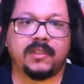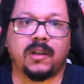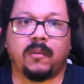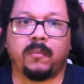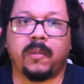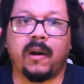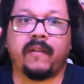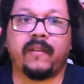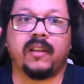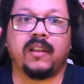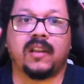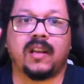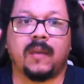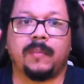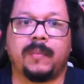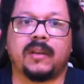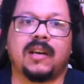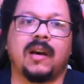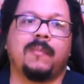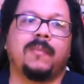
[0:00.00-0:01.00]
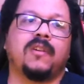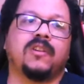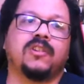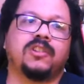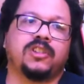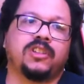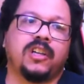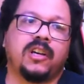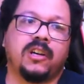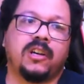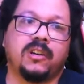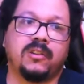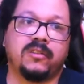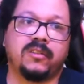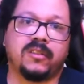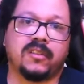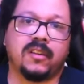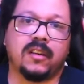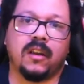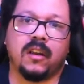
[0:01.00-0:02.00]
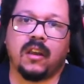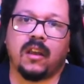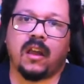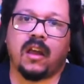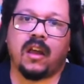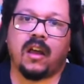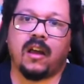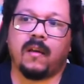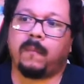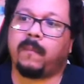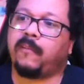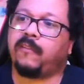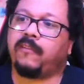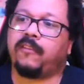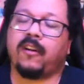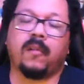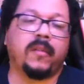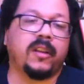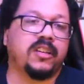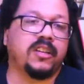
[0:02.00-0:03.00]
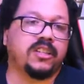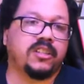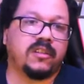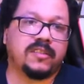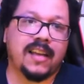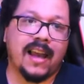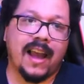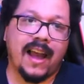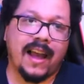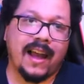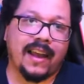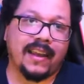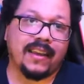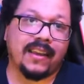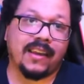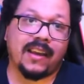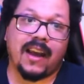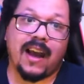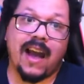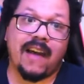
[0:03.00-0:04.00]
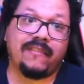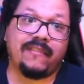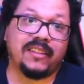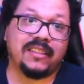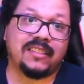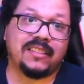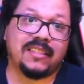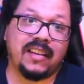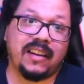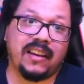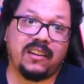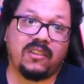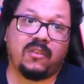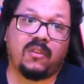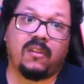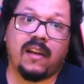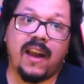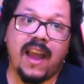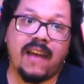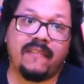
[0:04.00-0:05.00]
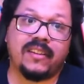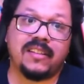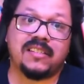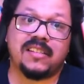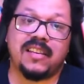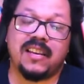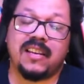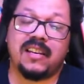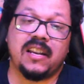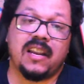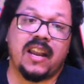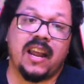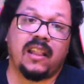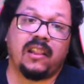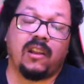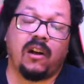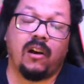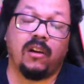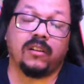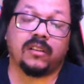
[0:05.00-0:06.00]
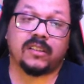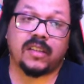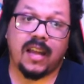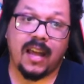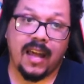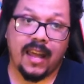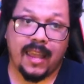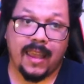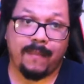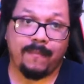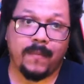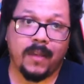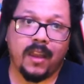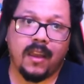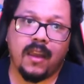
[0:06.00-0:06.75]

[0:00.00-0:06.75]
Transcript: I'll probably look up a couple shows, uh, preferably shows that I, I haven't seen or haven't seen in a long time,